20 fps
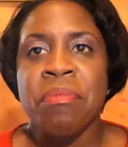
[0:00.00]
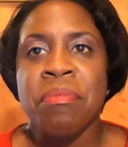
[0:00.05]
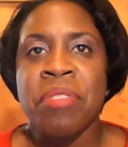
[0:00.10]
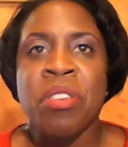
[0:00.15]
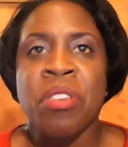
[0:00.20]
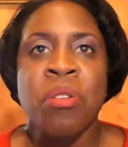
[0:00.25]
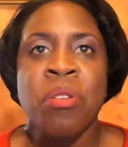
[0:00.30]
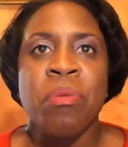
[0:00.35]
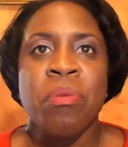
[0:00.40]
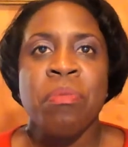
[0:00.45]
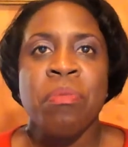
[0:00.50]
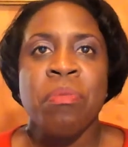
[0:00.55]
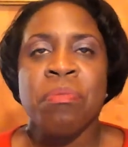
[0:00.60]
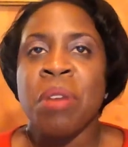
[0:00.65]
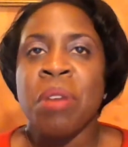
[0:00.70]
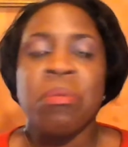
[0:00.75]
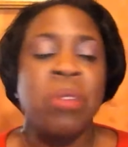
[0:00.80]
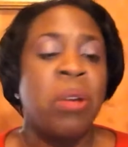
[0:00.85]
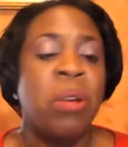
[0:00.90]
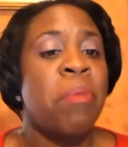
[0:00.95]
you
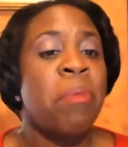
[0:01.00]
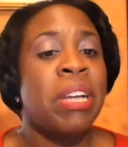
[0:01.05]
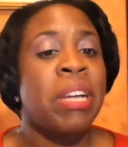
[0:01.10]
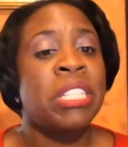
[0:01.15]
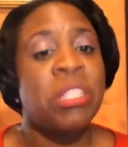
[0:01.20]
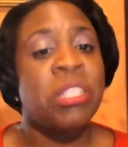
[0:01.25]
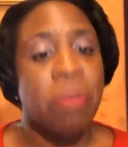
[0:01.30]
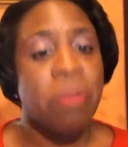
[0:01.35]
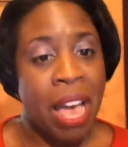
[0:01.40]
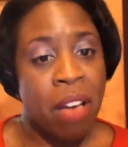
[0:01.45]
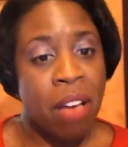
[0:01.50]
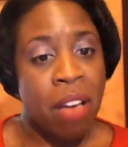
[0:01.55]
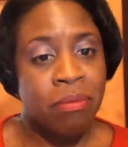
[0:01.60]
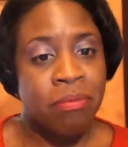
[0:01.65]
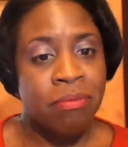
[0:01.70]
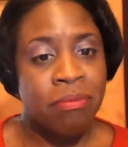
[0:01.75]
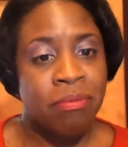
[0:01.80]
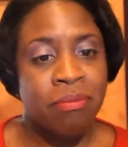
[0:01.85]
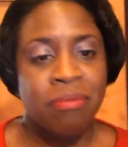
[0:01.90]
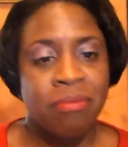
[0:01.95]
don't know much about.
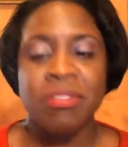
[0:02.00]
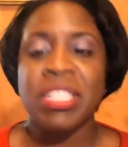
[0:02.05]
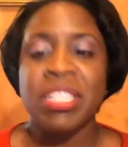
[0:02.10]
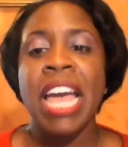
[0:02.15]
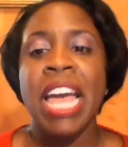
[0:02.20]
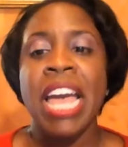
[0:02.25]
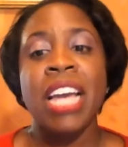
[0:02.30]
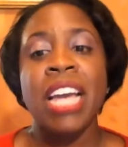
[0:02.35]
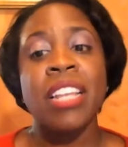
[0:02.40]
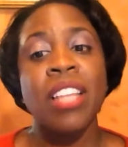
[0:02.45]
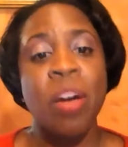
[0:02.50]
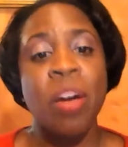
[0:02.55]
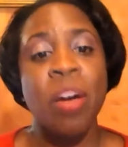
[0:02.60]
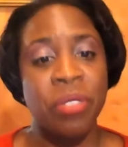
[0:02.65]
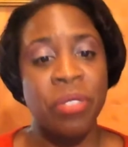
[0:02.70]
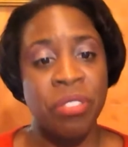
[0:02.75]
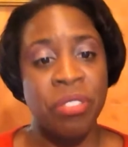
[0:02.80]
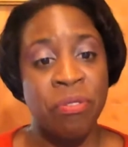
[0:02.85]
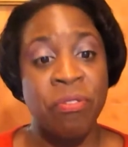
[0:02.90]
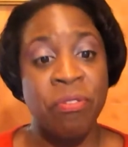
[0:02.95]
Tag along
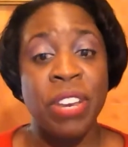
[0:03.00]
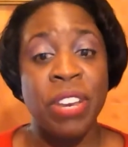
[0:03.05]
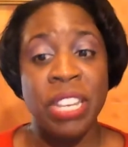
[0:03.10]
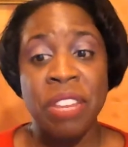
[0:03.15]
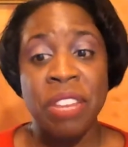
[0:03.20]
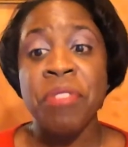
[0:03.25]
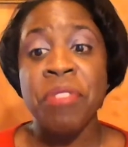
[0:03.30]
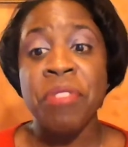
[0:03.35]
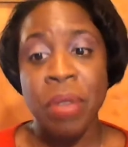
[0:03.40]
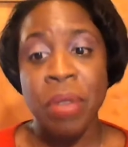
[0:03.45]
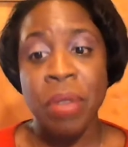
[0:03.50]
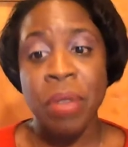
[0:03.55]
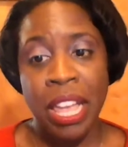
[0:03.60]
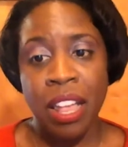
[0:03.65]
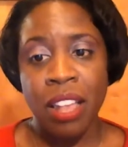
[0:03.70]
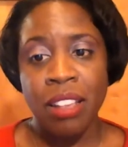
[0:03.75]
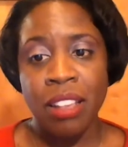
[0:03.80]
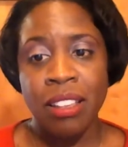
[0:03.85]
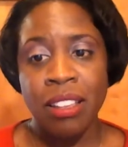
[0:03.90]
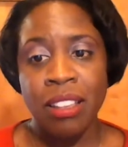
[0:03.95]
with a friend if you
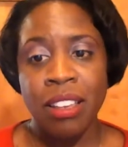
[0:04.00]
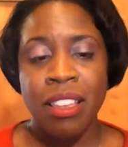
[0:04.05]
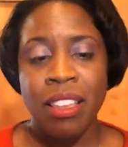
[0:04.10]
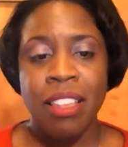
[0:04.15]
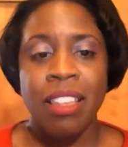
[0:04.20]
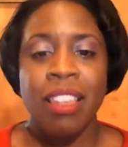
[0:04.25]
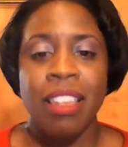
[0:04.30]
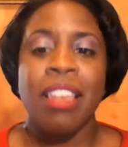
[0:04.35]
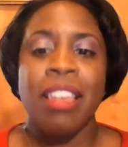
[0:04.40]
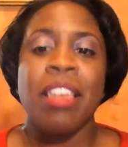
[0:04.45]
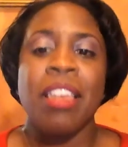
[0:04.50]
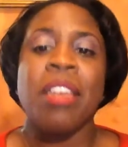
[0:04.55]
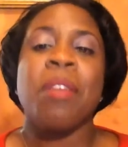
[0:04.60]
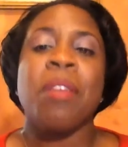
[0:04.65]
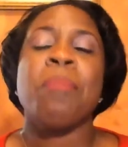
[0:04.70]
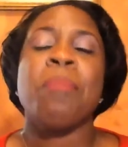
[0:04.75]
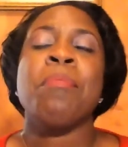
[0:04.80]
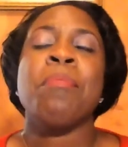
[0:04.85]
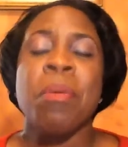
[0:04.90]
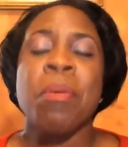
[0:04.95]
can.
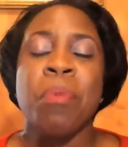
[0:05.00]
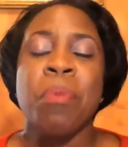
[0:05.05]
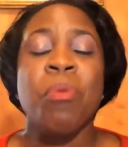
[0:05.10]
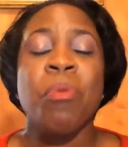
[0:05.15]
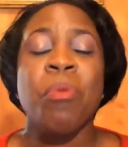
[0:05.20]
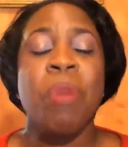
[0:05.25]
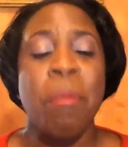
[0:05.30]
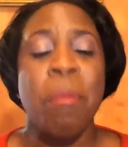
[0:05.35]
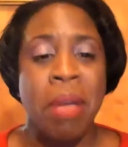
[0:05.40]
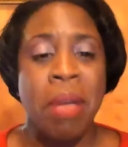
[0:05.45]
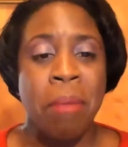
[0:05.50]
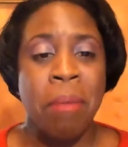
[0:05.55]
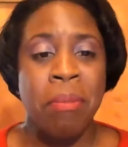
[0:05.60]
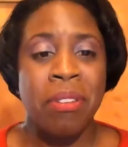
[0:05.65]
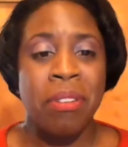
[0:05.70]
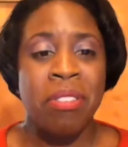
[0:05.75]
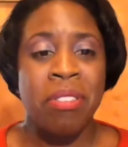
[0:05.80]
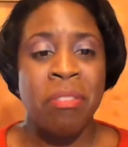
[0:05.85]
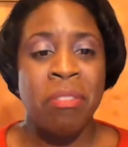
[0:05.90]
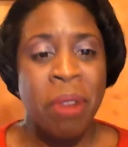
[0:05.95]
People
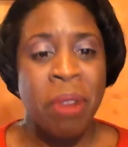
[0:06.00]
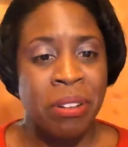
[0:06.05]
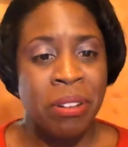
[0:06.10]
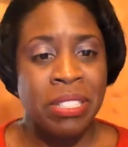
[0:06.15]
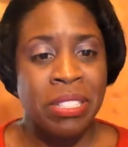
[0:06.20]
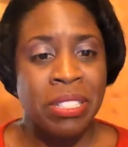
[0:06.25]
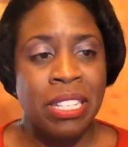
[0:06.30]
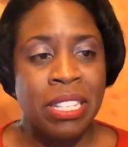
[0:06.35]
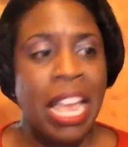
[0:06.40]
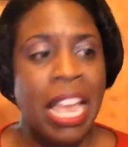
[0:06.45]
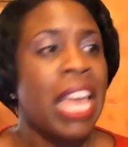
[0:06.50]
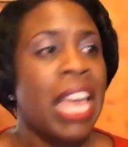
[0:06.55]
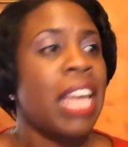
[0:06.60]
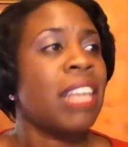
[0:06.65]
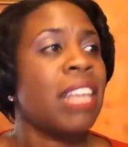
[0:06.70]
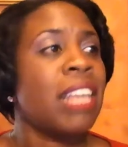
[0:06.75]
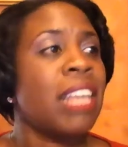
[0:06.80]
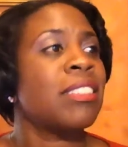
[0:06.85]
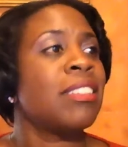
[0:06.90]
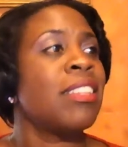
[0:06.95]
remember the person that
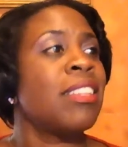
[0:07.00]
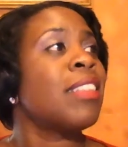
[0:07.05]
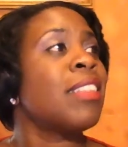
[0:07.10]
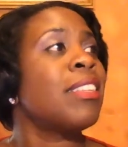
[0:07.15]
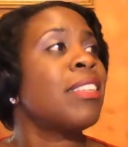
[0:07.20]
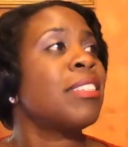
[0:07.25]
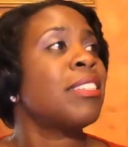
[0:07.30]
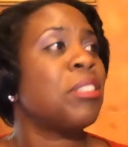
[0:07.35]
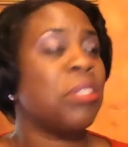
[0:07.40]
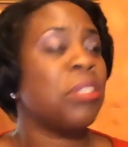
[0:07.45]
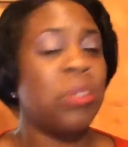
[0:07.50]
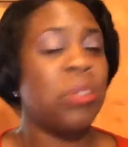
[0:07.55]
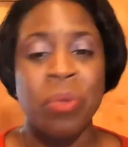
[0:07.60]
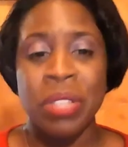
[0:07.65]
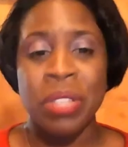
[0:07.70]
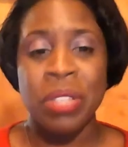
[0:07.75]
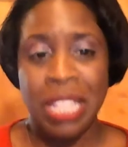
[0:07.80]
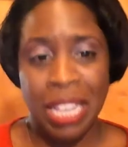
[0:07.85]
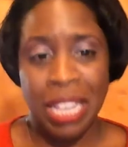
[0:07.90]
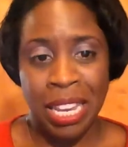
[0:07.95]
has nothing to do
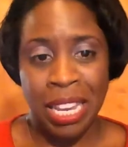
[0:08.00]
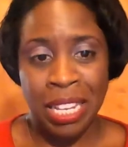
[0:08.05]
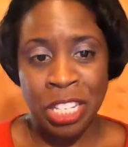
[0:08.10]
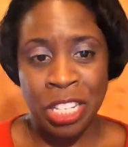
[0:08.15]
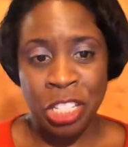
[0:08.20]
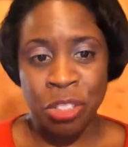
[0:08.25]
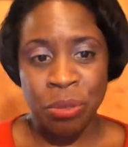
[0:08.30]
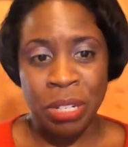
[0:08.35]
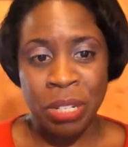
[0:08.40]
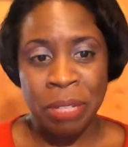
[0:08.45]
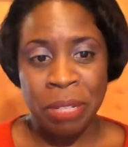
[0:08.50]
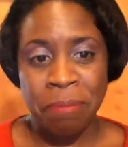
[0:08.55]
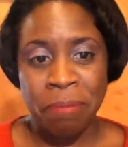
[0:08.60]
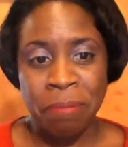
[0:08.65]
with the industry.